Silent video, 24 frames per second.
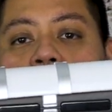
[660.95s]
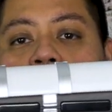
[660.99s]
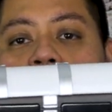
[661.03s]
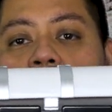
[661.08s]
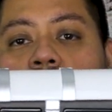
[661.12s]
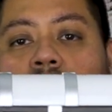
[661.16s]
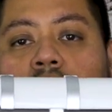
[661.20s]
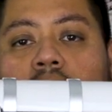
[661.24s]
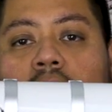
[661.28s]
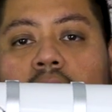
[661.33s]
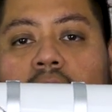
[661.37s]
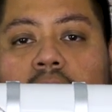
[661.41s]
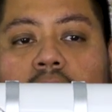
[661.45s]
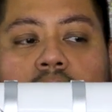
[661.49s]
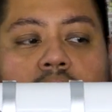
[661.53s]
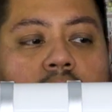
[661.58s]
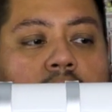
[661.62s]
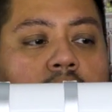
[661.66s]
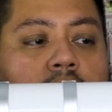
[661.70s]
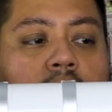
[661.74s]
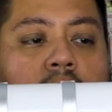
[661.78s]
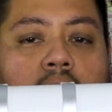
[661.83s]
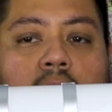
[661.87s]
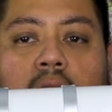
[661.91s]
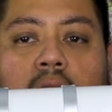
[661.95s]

And then this is the